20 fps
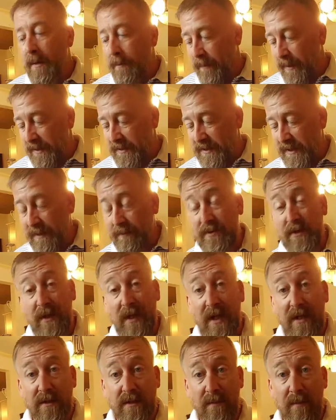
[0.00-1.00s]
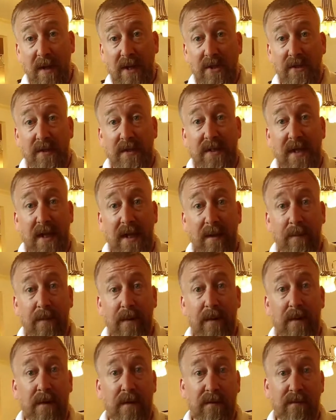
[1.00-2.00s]
But so yeah, I use a measuring tape
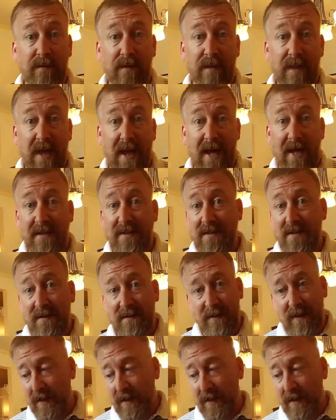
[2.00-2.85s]
for that,